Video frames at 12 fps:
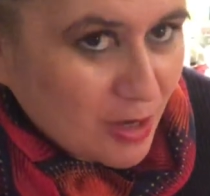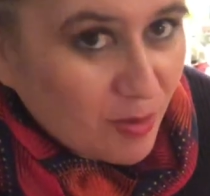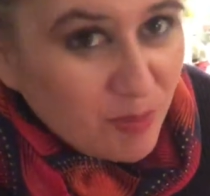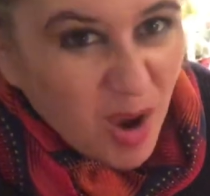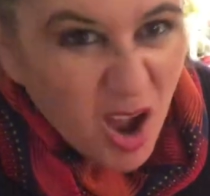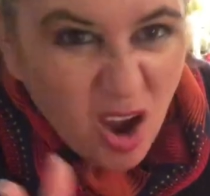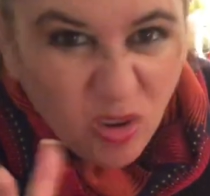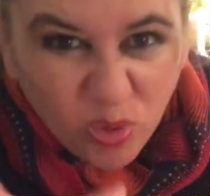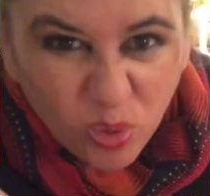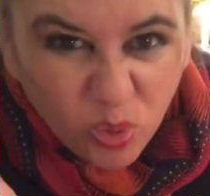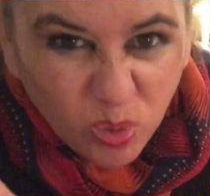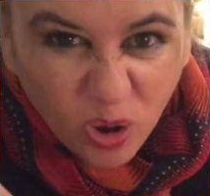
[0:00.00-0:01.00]
I might hold
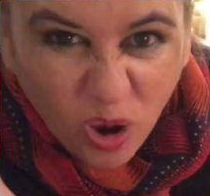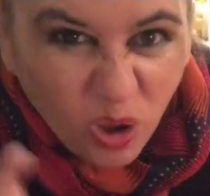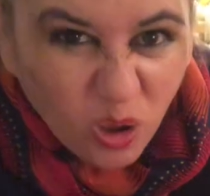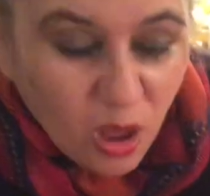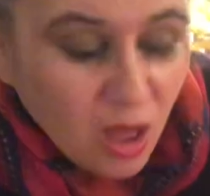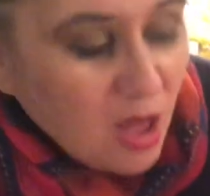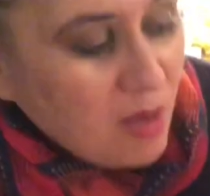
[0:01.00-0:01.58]
a quarter higher,